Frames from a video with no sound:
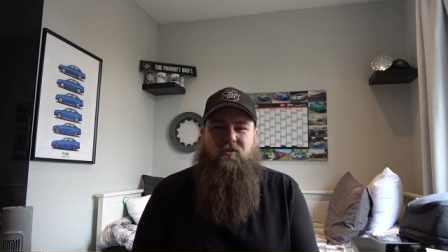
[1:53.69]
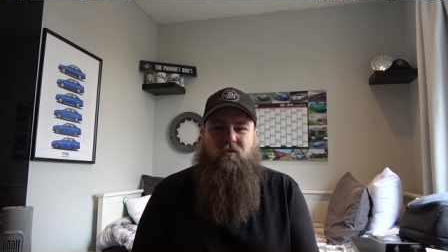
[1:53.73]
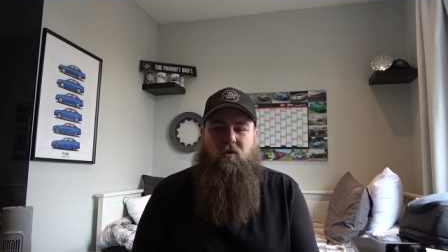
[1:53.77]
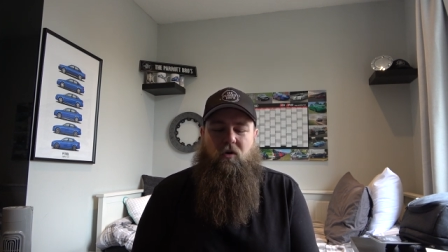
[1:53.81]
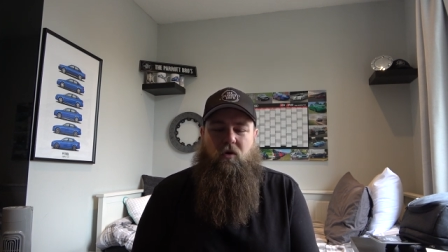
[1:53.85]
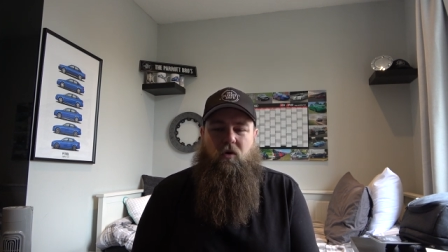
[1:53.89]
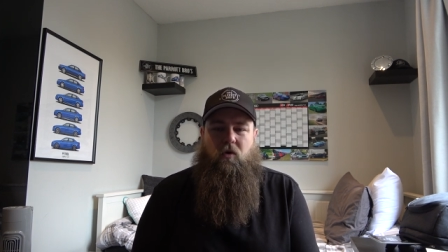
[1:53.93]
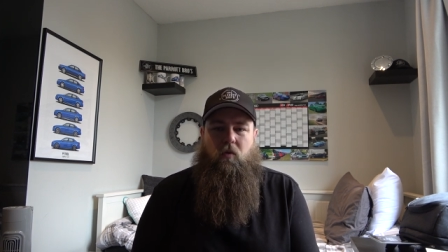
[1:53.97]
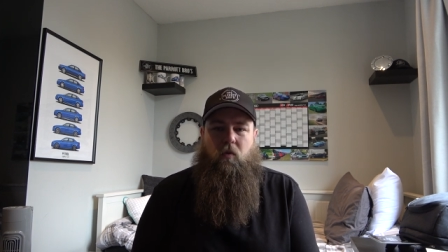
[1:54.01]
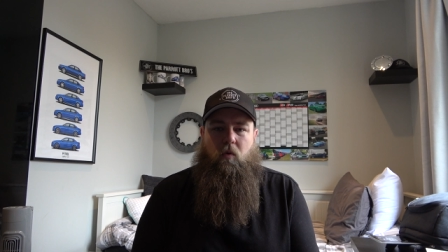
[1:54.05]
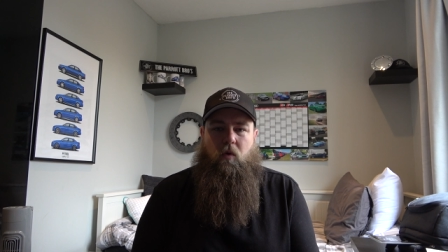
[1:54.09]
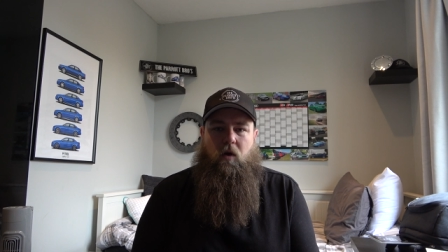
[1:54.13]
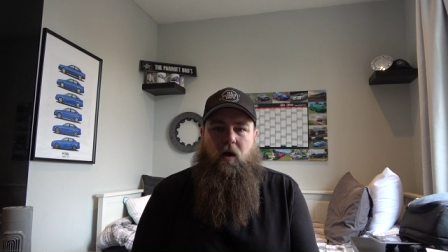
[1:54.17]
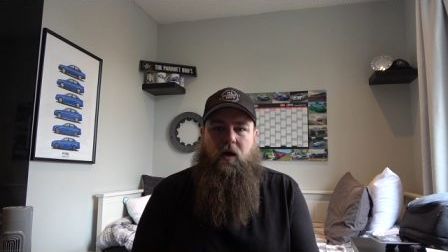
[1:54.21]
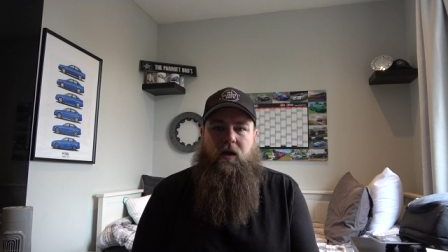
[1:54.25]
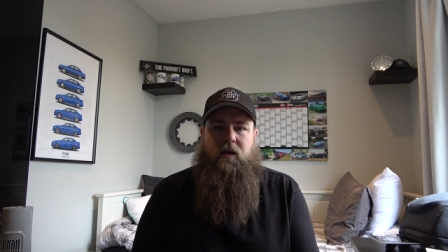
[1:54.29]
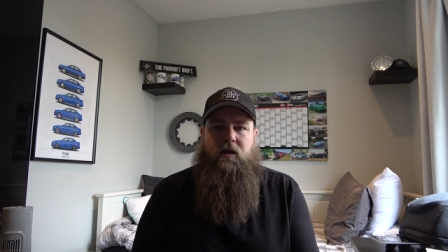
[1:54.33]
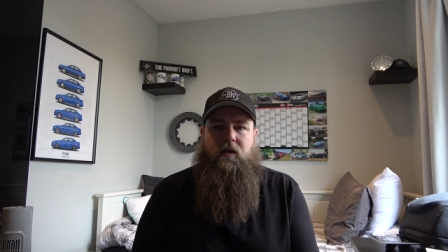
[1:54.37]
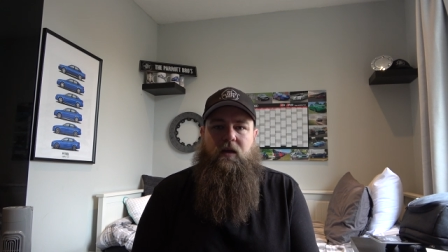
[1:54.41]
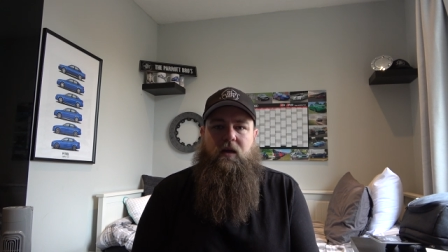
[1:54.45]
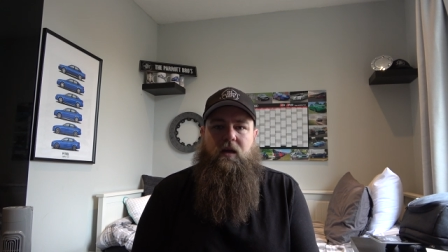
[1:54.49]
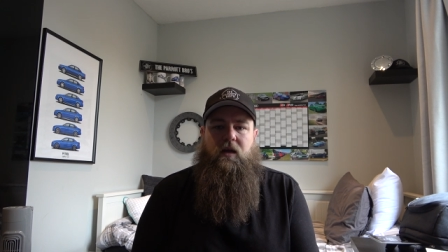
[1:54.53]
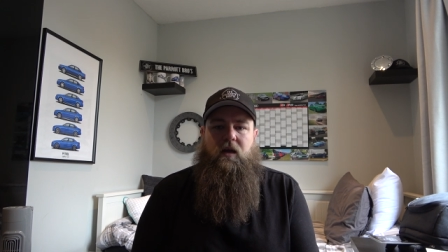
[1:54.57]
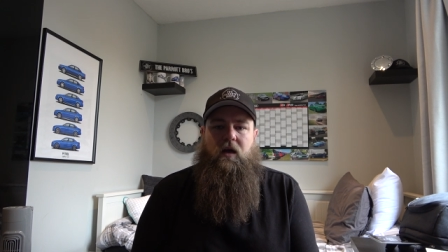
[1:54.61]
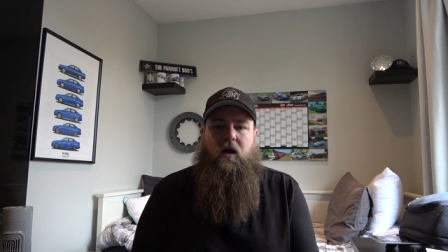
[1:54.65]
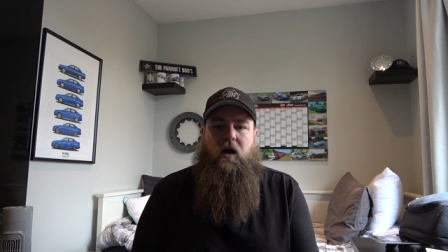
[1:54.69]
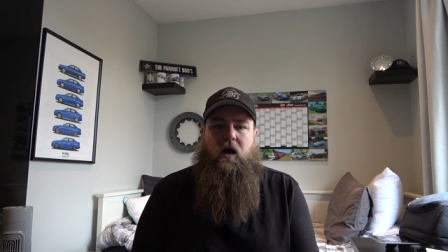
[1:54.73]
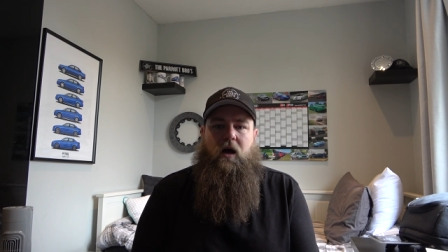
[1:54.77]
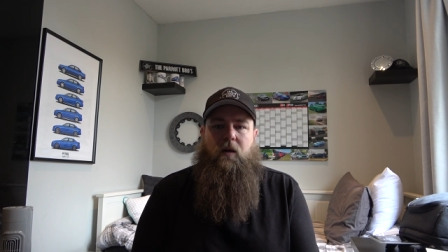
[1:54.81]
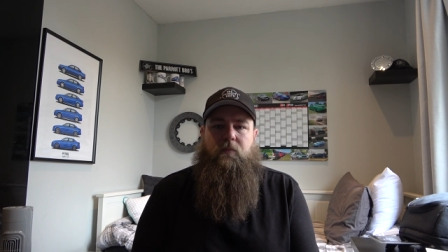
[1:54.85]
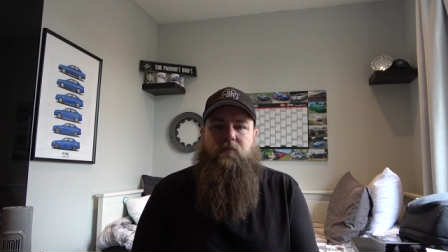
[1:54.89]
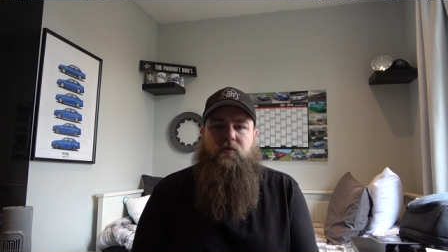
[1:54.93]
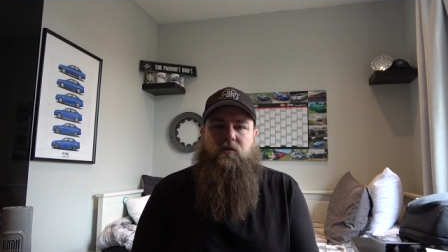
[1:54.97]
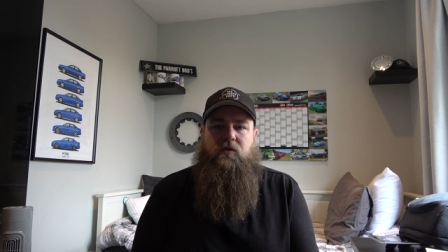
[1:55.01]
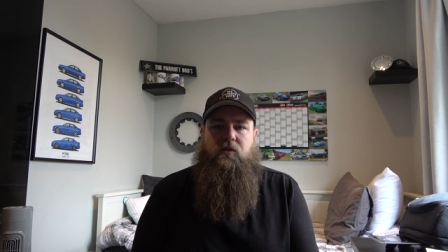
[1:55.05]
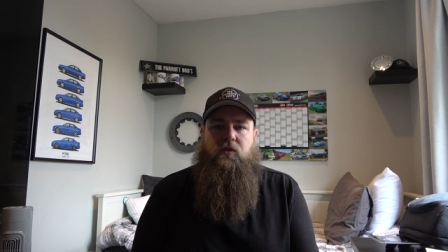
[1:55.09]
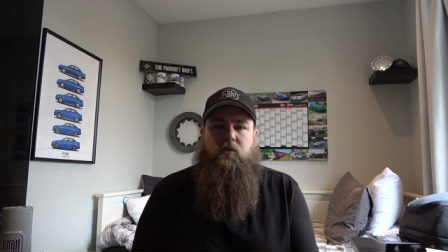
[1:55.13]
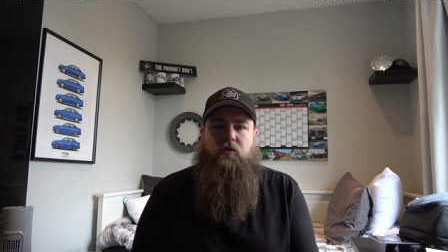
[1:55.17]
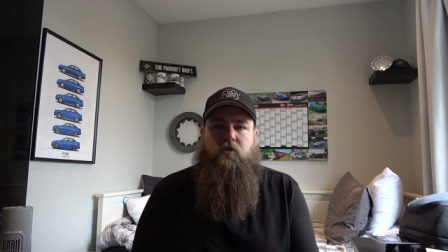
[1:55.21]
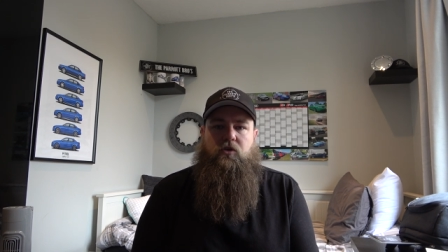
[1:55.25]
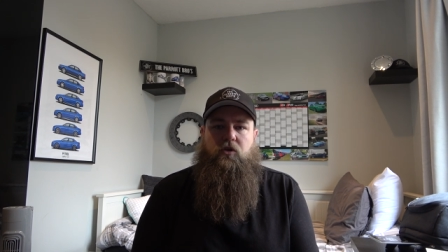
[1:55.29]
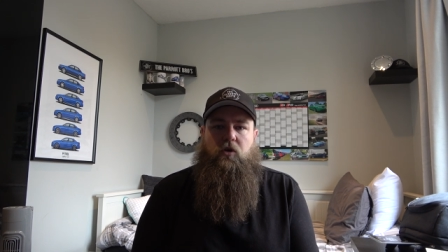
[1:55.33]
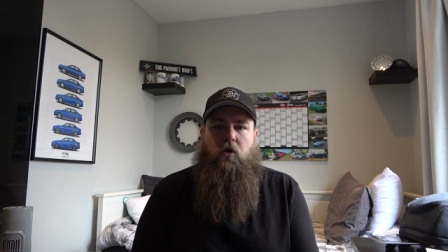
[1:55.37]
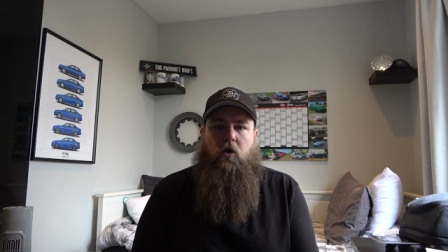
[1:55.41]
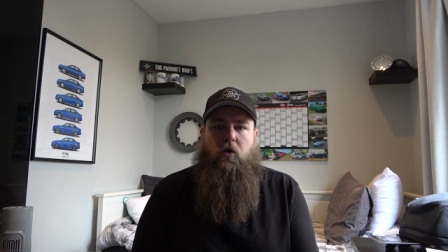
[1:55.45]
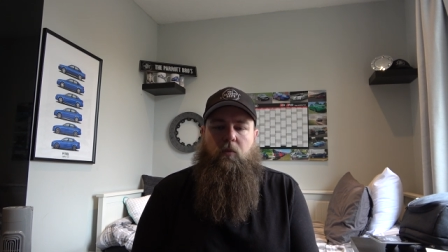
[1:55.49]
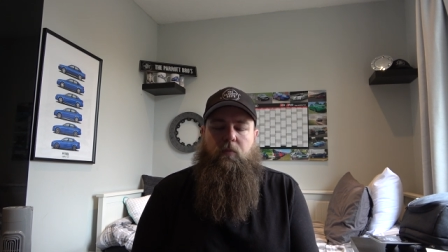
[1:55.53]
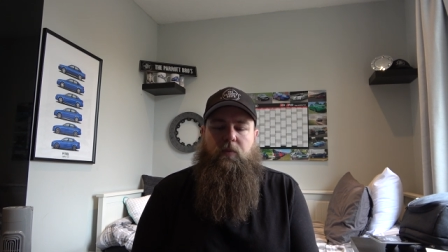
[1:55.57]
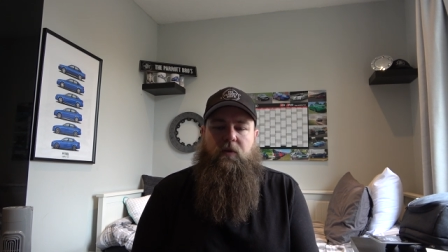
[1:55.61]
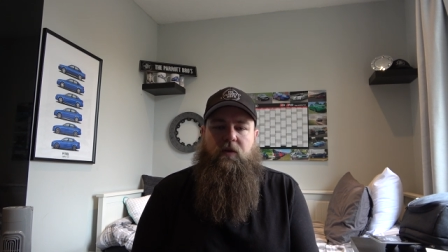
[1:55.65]
not quite up to the
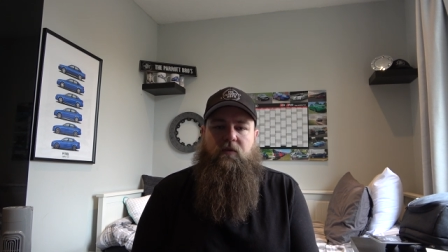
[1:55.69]
job.